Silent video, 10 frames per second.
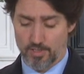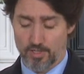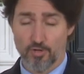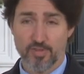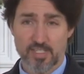
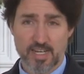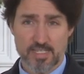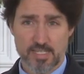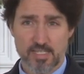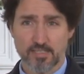
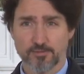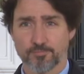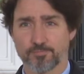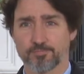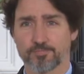COVID-19
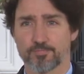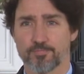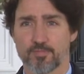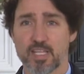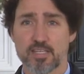
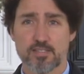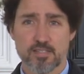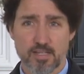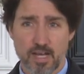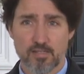
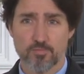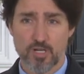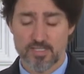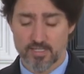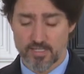is an
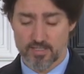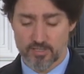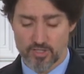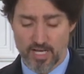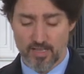
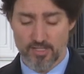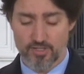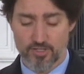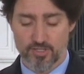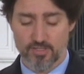unprecedented
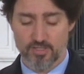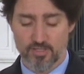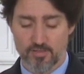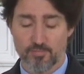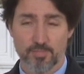challenge.
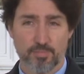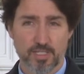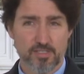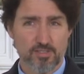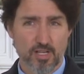But
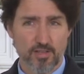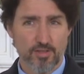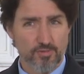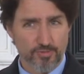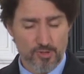it's not
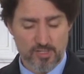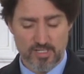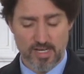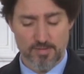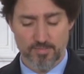the first
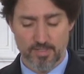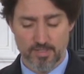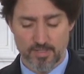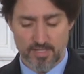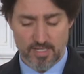time
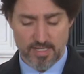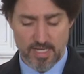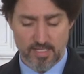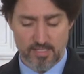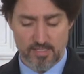that
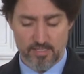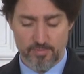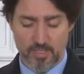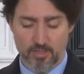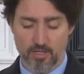Canadians have
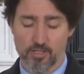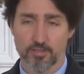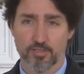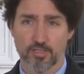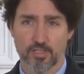been
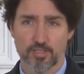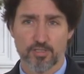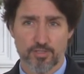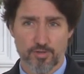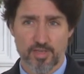called
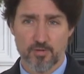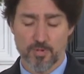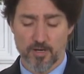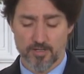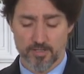to do their
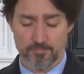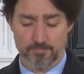part.